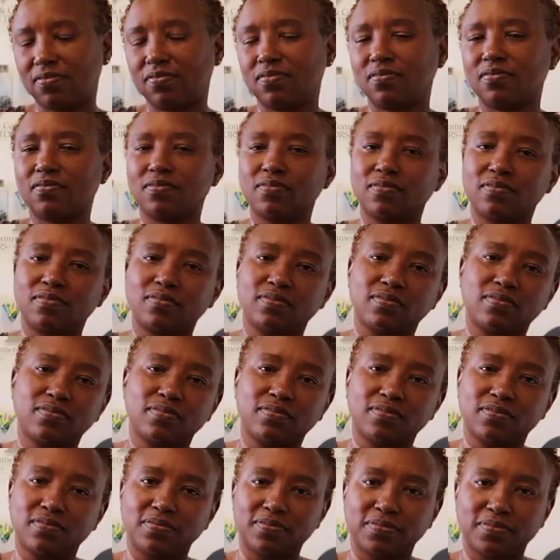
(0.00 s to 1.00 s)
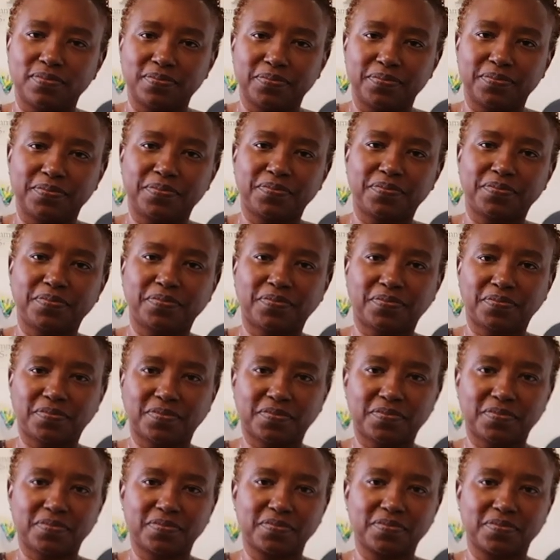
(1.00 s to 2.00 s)

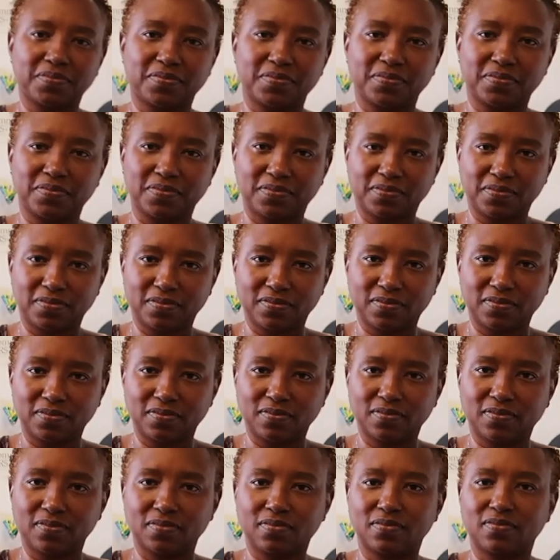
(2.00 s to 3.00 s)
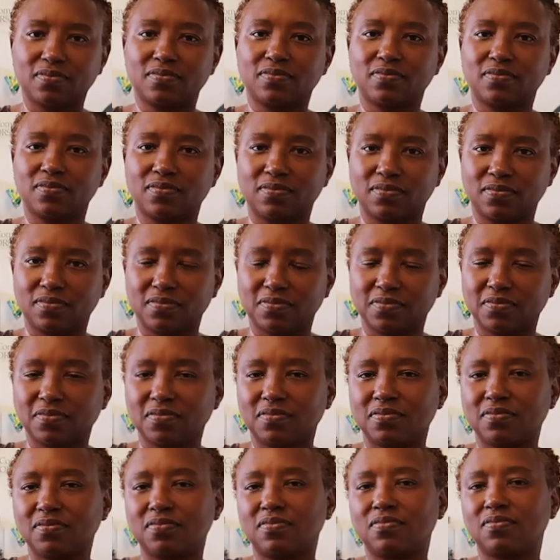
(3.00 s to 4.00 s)

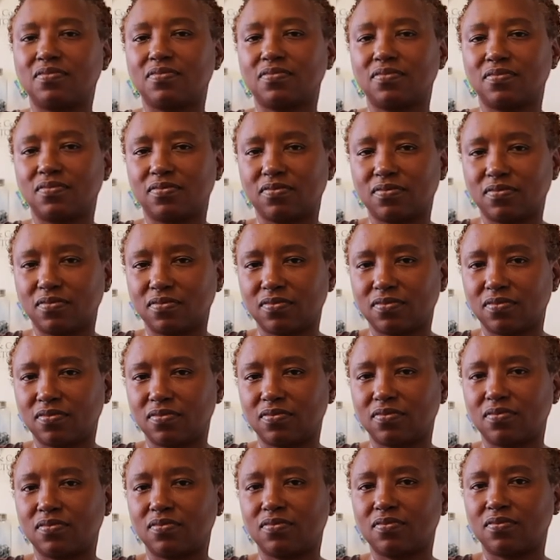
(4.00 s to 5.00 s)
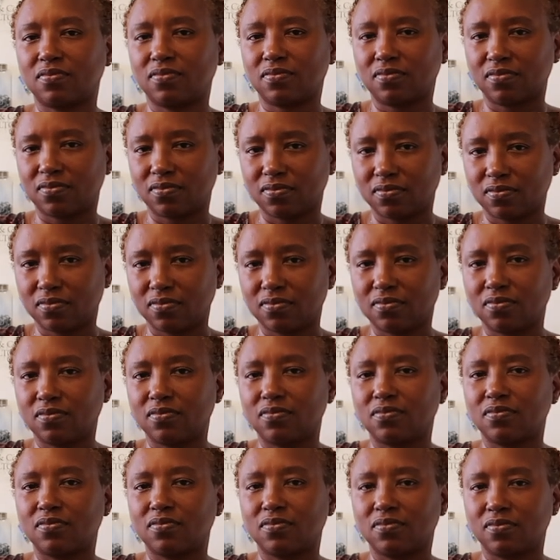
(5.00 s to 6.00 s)

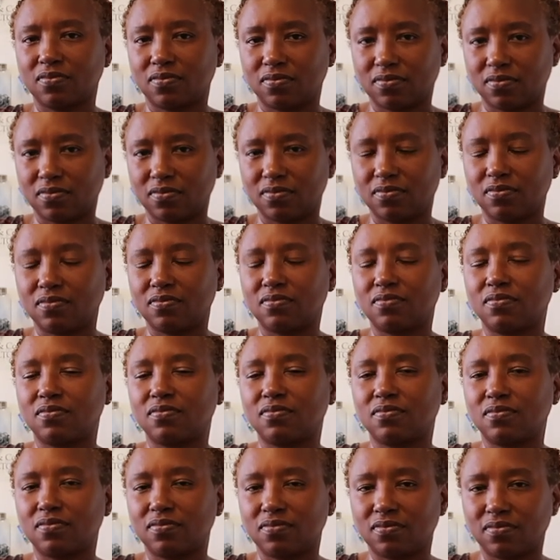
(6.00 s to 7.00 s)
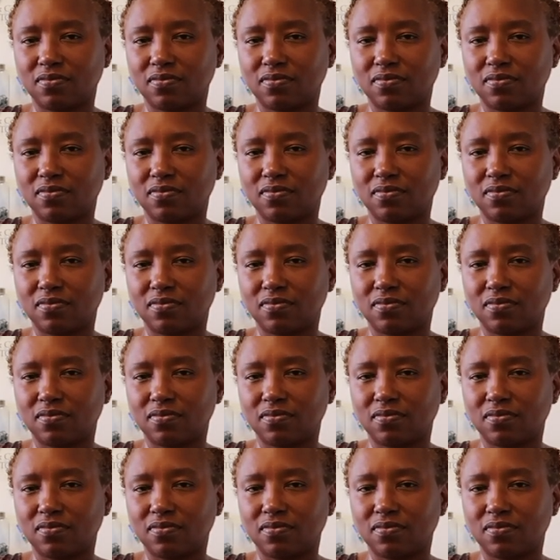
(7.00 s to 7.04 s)
[no speech]